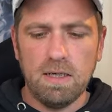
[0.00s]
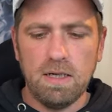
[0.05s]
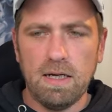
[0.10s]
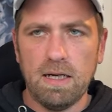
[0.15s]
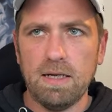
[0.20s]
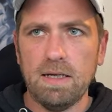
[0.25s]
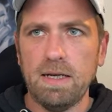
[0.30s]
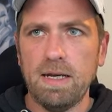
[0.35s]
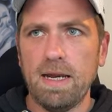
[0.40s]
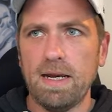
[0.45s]

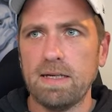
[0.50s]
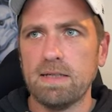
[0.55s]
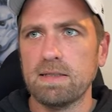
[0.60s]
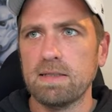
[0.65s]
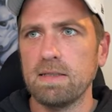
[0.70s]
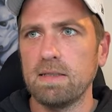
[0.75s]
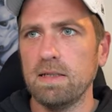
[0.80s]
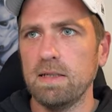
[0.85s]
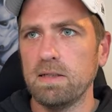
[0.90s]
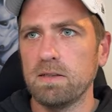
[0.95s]
And
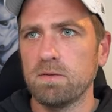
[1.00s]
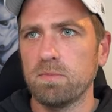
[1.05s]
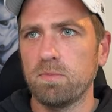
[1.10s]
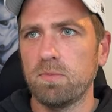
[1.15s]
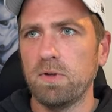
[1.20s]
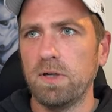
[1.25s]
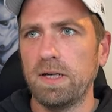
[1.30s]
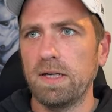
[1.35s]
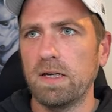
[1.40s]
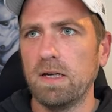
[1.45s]
next, let's
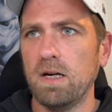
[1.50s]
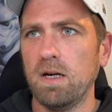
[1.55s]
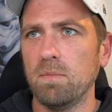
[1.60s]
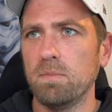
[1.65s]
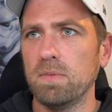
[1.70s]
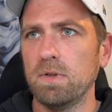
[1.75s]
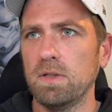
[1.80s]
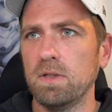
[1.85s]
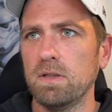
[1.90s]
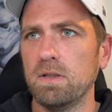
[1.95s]
bring
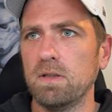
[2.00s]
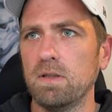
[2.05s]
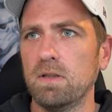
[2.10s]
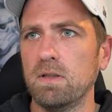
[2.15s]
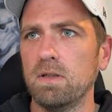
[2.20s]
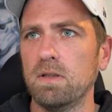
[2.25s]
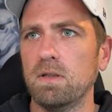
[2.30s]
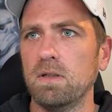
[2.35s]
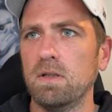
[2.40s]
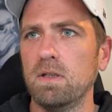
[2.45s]
up
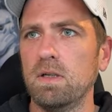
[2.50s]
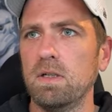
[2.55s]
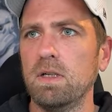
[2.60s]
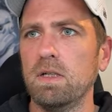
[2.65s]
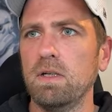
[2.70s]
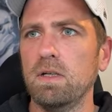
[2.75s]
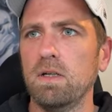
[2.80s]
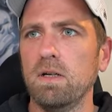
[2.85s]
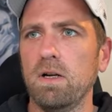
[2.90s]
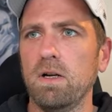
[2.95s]

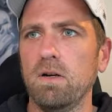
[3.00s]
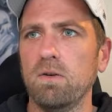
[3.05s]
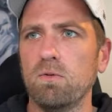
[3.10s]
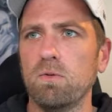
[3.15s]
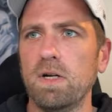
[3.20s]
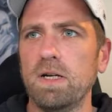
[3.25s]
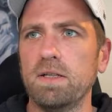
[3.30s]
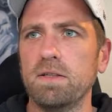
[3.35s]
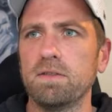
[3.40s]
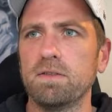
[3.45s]
a
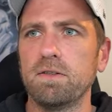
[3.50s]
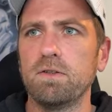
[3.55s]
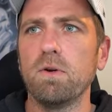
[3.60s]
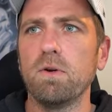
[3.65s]
Redis